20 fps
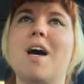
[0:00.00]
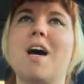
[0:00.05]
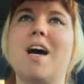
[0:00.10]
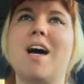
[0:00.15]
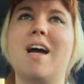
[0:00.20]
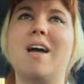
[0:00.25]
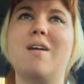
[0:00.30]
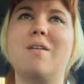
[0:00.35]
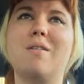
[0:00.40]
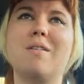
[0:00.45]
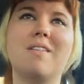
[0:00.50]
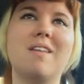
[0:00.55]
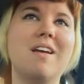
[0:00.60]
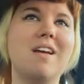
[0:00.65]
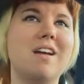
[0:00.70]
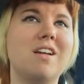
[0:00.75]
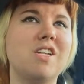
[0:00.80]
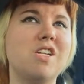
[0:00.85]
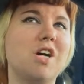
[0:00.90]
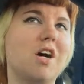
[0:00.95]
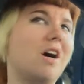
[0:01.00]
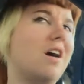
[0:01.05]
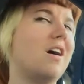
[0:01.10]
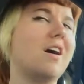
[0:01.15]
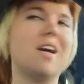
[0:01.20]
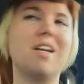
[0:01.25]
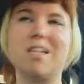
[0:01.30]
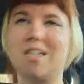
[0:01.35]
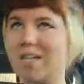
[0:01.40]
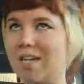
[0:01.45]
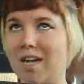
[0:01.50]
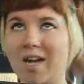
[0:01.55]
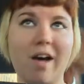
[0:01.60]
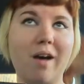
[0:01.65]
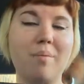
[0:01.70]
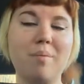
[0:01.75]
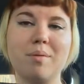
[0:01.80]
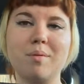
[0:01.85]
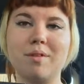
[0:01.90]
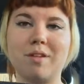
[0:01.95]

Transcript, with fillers: I was like talking it up